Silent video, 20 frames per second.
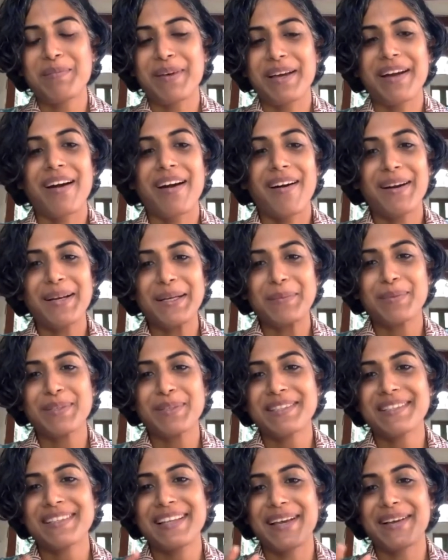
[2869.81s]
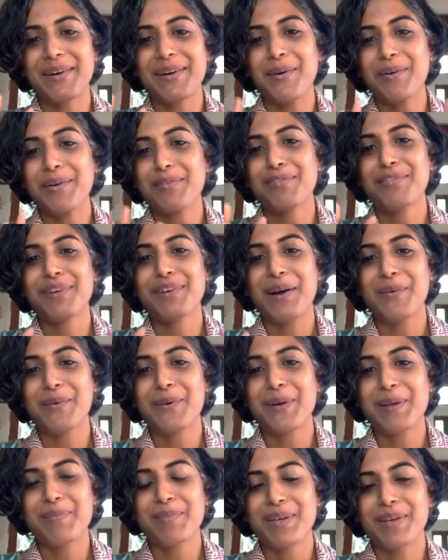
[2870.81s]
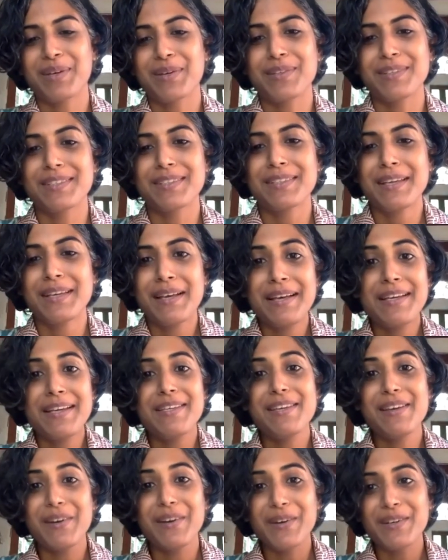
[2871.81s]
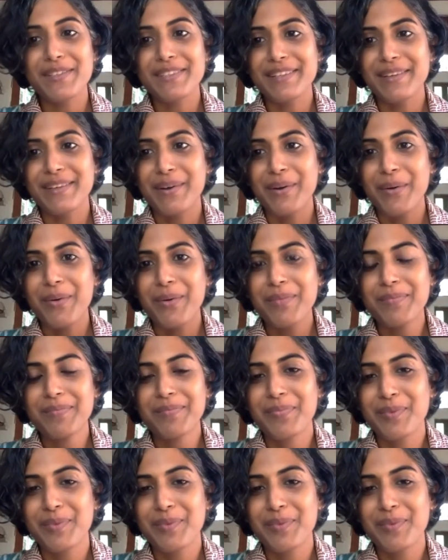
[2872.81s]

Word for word: My heart was like all flowering because years ago,